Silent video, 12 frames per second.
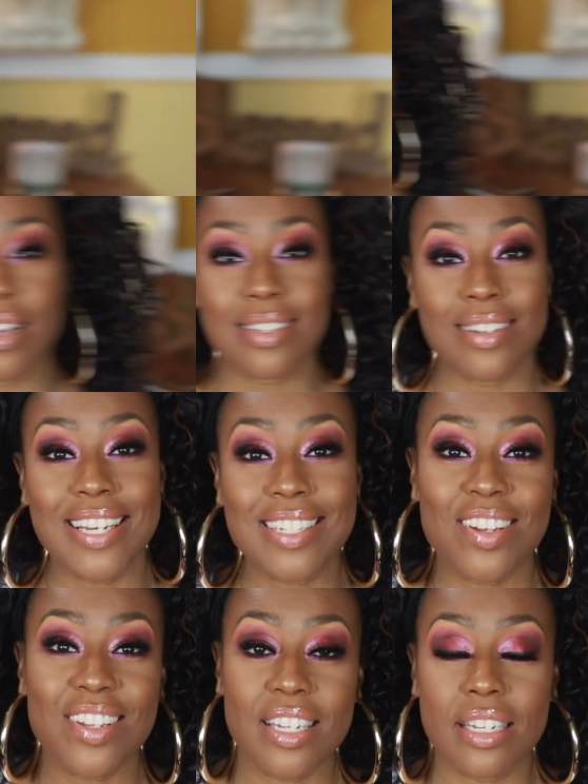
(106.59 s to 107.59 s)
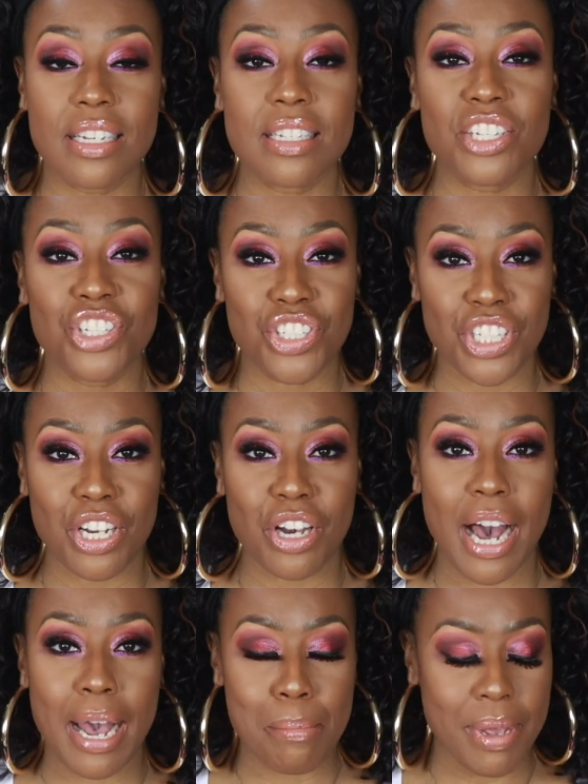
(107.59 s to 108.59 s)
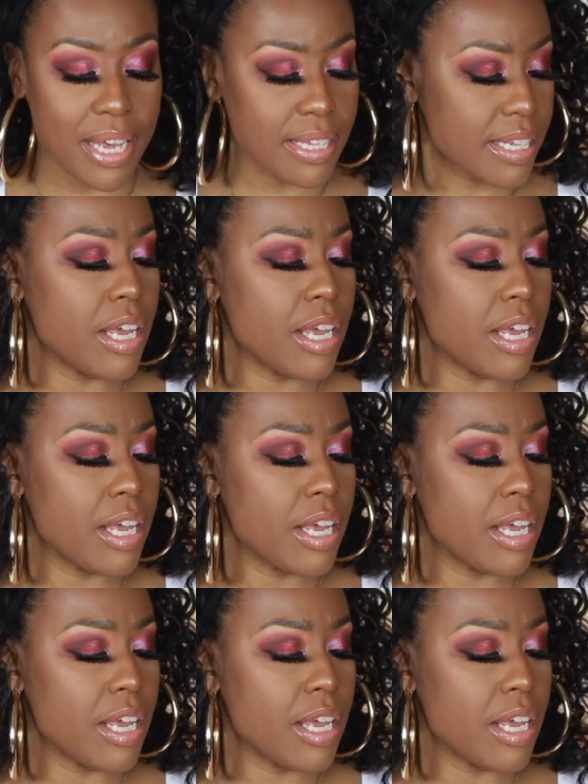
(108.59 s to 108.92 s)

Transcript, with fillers: All right, so next on the list is gel eye mask.